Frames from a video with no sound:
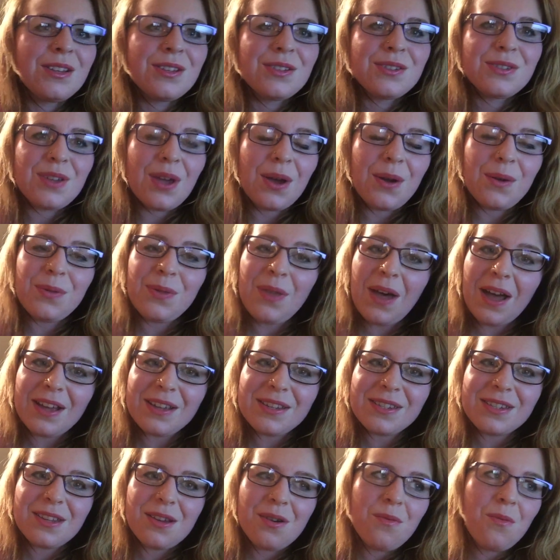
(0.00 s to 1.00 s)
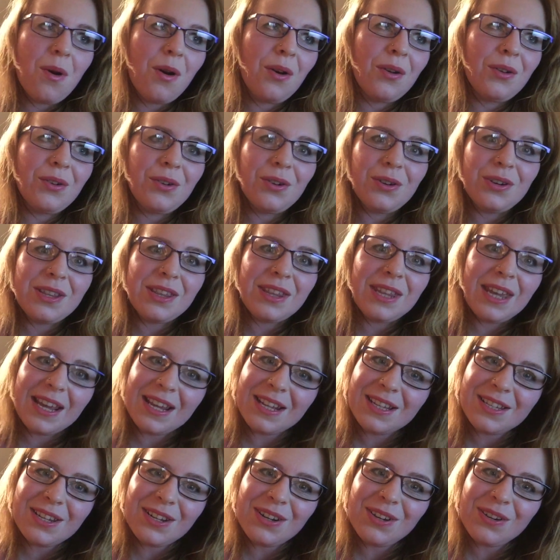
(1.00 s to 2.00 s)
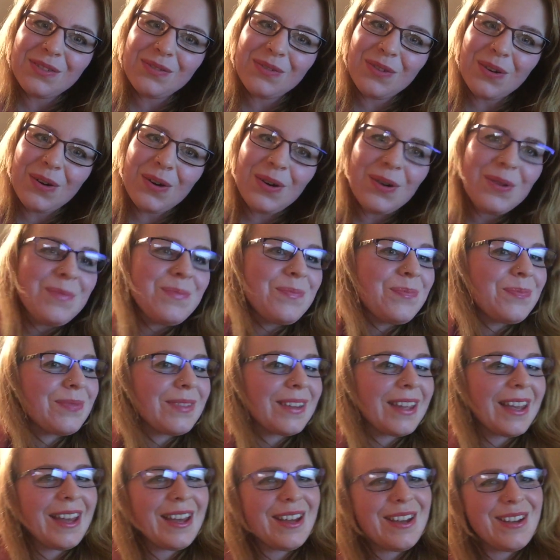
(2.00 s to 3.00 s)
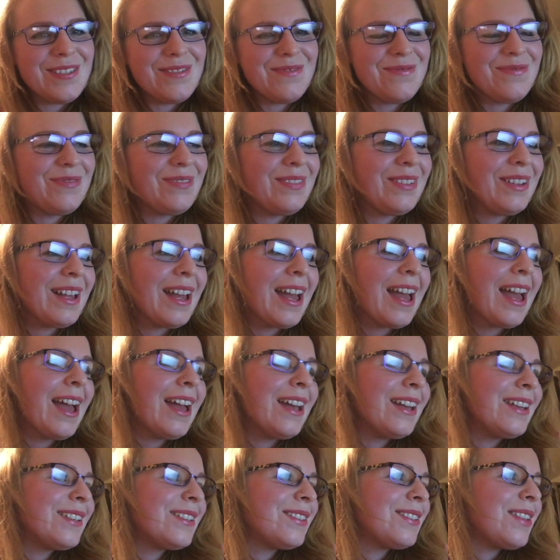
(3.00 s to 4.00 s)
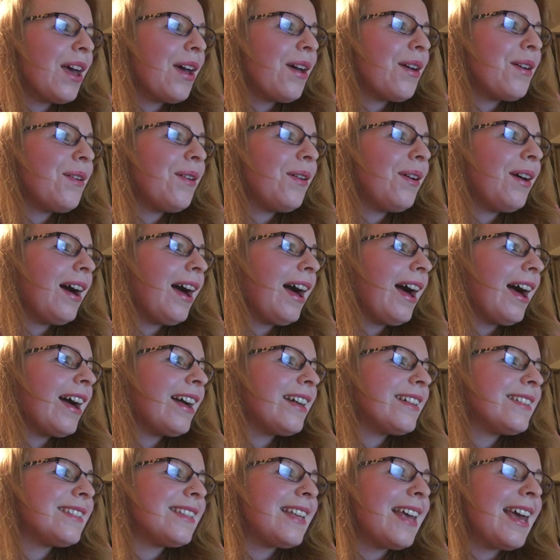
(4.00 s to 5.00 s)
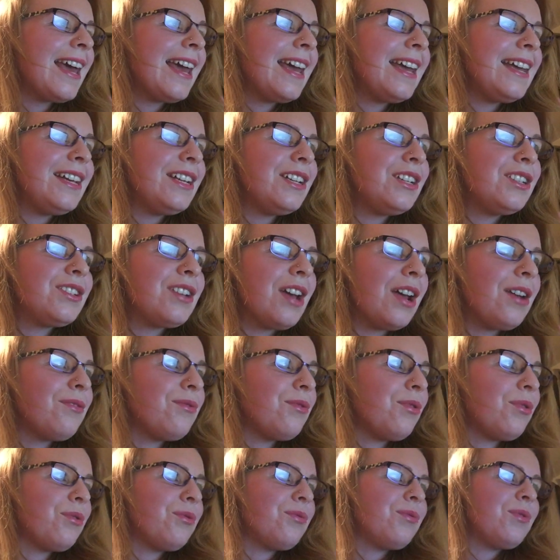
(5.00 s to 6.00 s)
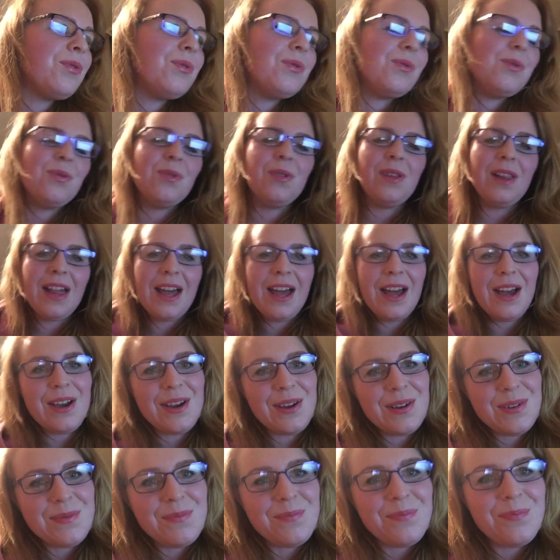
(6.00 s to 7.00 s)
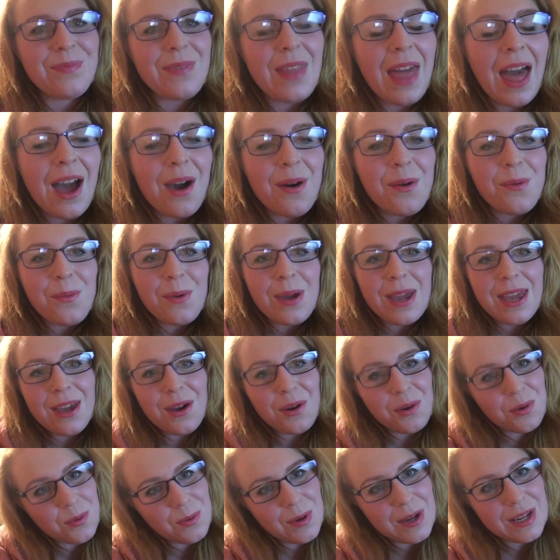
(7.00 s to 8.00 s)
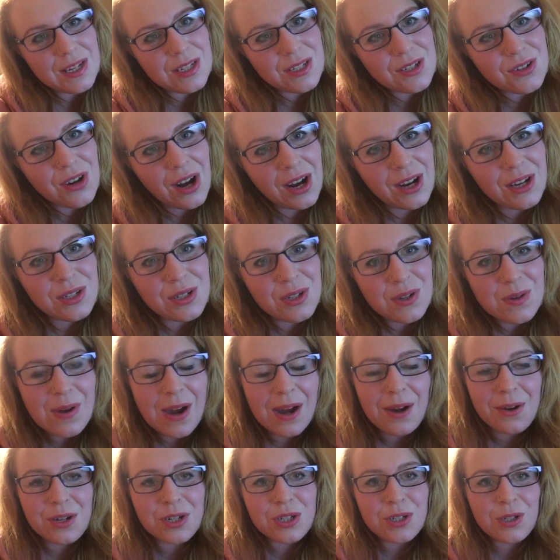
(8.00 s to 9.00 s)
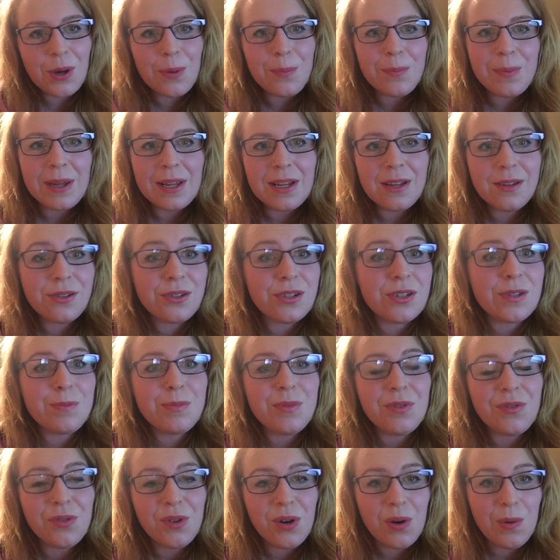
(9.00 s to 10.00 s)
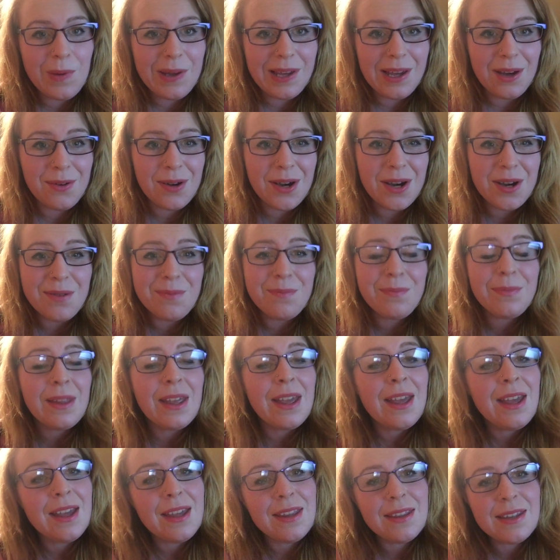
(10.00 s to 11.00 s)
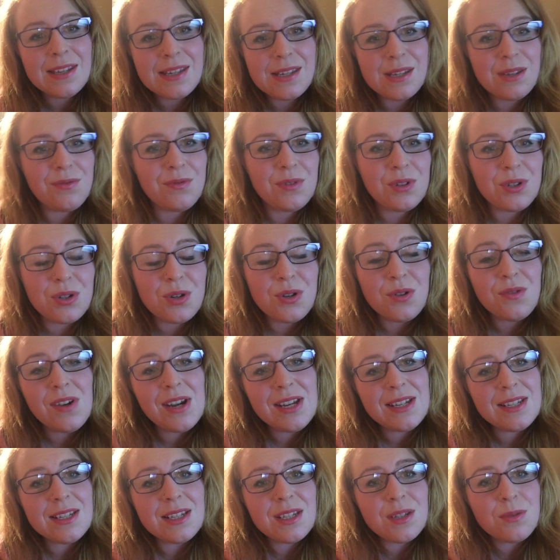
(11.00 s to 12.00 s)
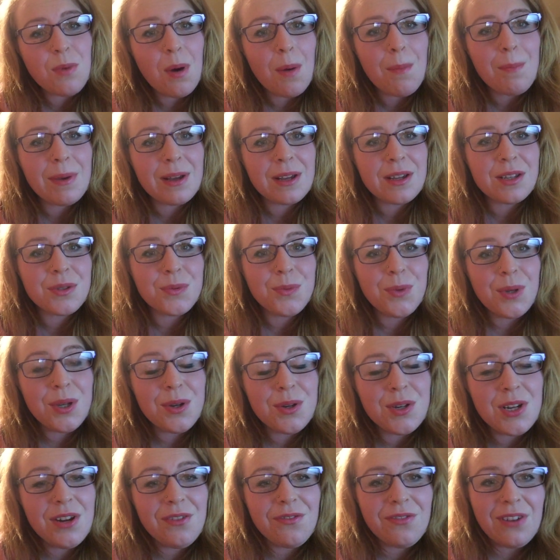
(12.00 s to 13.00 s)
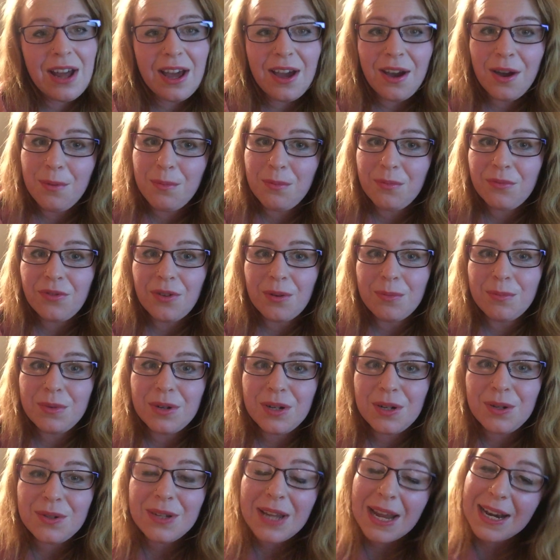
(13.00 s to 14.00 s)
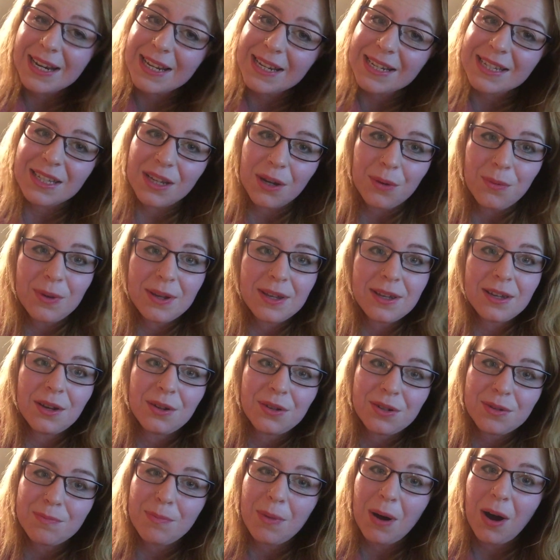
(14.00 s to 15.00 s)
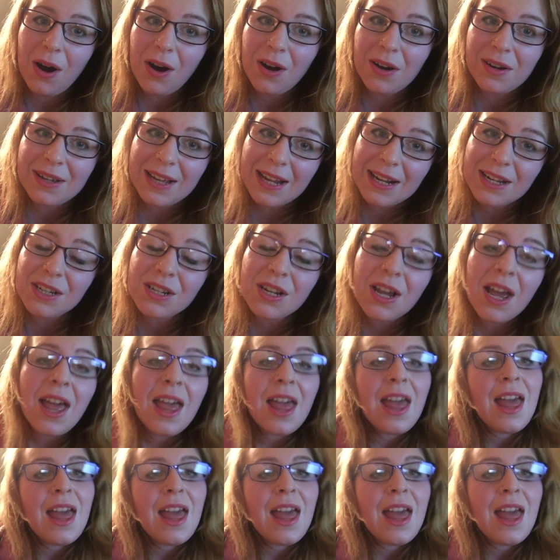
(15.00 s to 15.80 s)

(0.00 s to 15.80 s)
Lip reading: So that's one good thing to look for. So as a general rule, we always try and do our shopping just before we go home. This is for 2 reasons. One, because we usually fly home from New Delhi, so we can go to Pahang.